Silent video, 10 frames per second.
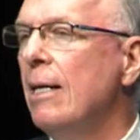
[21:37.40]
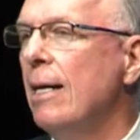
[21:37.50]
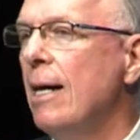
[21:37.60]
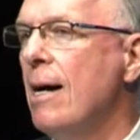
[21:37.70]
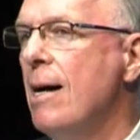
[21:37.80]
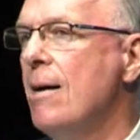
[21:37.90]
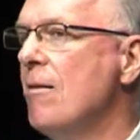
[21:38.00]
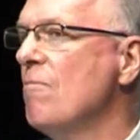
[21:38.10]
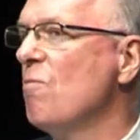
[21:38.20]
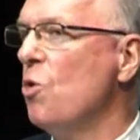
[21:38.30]

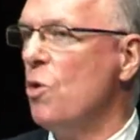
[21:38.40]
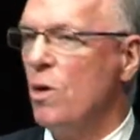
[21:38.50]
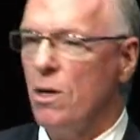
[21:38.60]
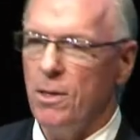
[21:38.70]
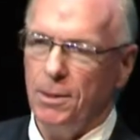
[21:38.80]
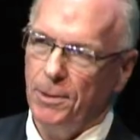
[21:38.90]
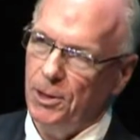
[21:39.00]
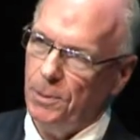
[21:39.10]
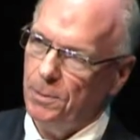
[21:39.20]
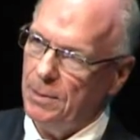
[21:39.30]
or
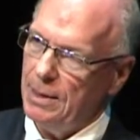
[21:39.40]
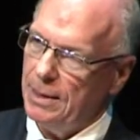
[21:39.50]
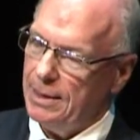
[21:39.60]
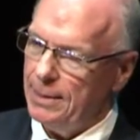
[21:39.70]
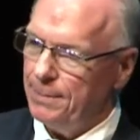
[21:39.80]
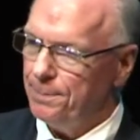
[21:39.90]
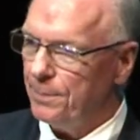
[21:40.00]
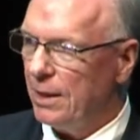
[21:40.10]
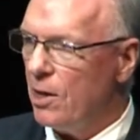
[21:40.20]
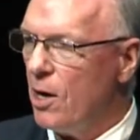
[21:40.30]

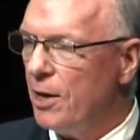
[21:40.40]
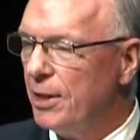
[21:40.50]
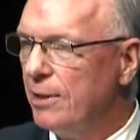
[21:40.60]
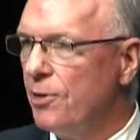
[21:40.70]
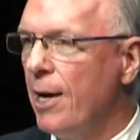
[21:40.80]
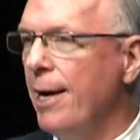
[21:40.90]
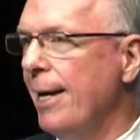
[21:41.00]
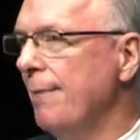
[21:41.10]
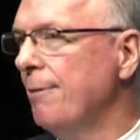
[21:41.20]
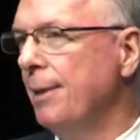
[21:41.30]
the car you
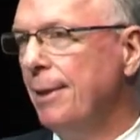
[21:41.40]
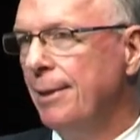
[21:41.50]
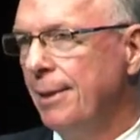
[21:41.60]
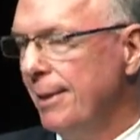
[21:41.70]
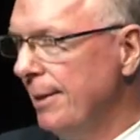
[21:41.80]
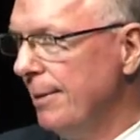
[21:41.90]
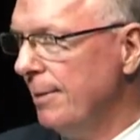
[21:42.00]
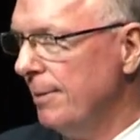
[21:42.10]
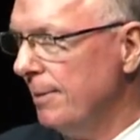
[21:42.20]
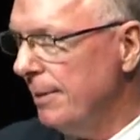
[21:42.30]
drive,
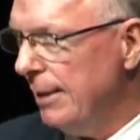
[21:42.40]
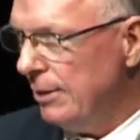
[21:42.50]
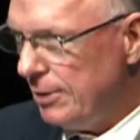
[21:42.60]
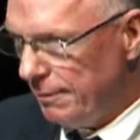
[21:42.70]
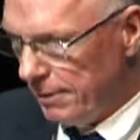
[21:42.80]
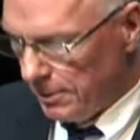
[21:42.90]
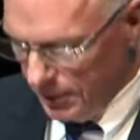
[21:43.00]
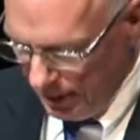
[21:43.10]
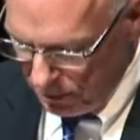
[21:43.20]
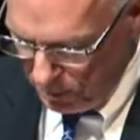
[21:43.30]
energy
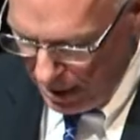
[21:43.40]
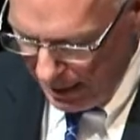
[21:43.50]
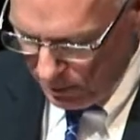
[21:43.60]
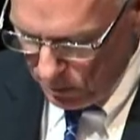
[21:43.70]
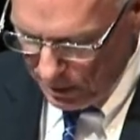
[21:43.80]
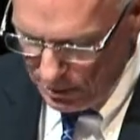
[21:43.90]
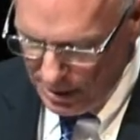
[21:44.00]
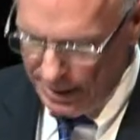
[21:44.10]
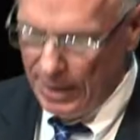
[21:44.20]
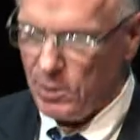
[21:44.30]
efficiency of appliances,
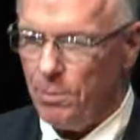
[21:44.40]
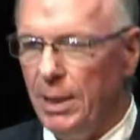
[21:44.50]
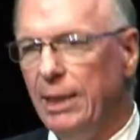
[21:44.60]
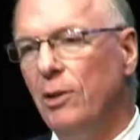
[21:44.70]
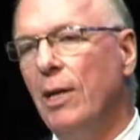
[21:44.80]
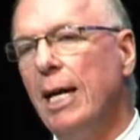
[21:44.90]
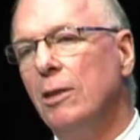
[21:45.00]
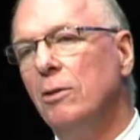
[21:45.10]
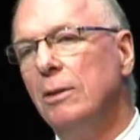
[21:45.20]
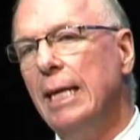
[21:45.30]
whatnot, doesn't mean your
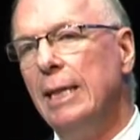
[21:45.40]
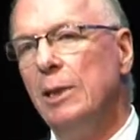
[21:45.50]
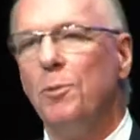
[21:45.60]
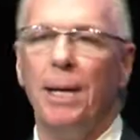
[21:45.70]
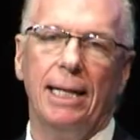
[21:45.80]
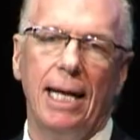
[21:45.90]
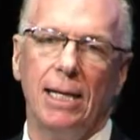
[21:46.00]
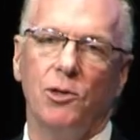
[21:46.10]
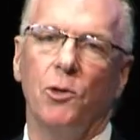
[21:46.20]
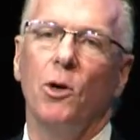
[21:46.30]
actual daily spend
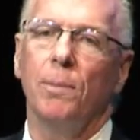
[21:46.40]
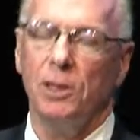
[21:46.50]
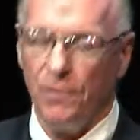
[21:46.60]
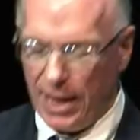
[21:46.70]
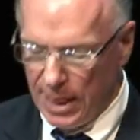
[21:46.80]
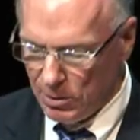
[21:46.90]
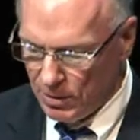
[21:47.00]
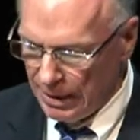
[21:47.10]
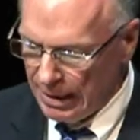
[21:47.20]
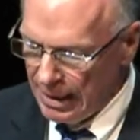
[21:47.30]
has to go up as fast.
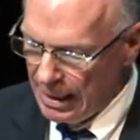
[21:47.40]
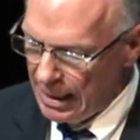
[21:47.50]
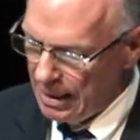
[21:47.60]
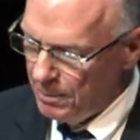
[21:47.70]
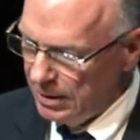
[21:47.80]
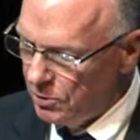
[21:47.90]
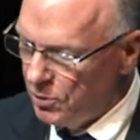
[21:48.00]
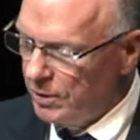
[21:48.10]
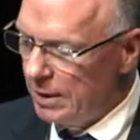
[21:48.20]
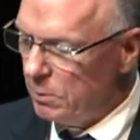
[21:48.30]
But
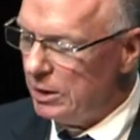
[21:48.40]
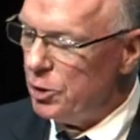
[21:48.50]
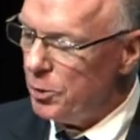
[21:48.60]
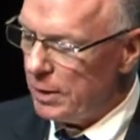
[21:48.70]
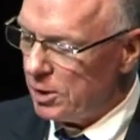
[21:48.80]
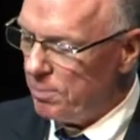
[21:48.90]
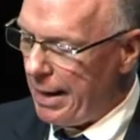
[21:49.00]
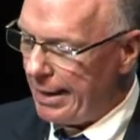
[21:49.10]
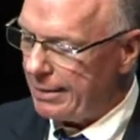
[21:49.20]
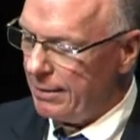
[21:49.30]
certainly we do
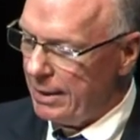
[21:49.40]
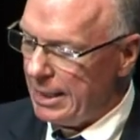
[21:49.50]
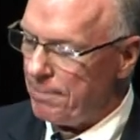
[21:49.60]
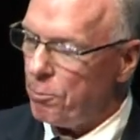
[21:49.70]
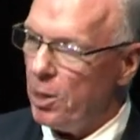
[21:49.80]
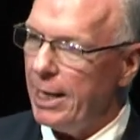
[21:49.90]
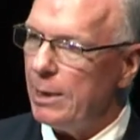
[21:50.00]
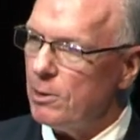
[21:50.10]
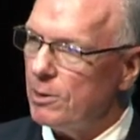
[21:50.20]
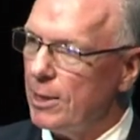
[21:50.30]
expect the
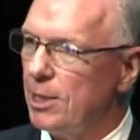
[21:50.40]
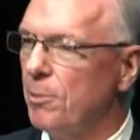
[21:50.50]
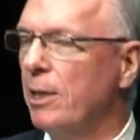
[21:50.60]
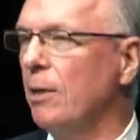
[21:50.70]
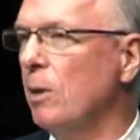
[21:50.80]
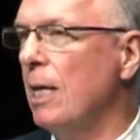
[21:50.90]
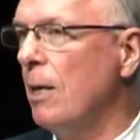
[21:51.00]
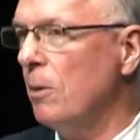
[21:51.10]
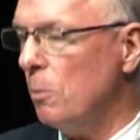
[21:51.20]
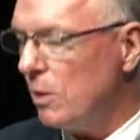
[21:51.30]
price in cents per kilowatt
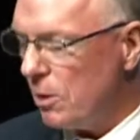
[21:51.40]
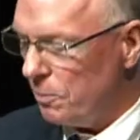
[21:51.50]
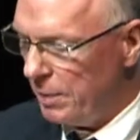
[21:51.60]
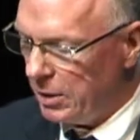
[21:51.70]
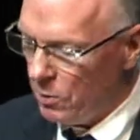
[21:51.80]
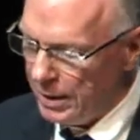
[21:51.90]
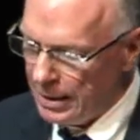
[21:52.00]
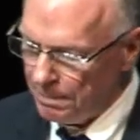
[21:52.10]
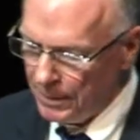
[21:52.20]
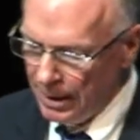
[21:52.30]
hour will be going
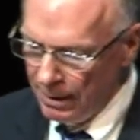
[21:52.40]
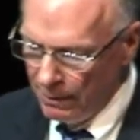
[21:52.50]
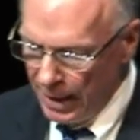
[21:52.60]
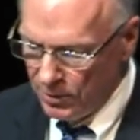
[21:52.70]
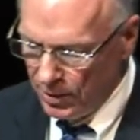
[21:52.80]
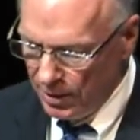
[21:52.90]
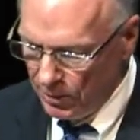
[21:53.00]
up faster than the